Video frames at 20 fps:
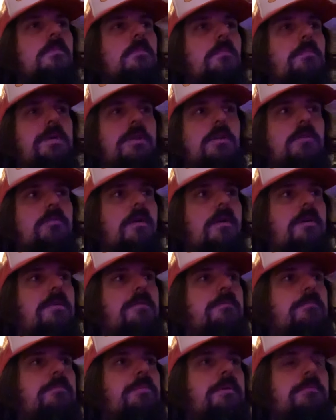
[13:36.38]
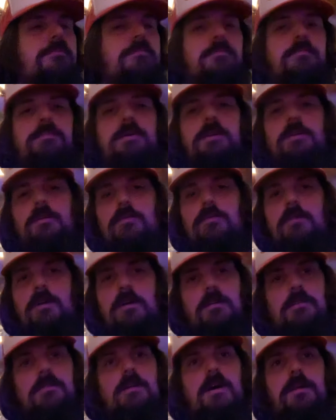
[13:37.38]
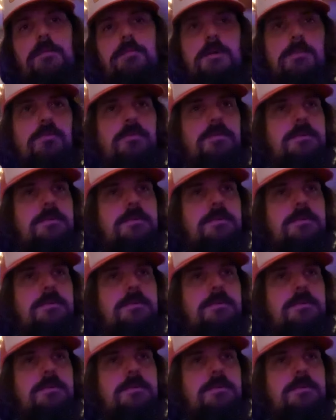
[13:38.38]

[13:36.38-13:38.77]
been around a lot of people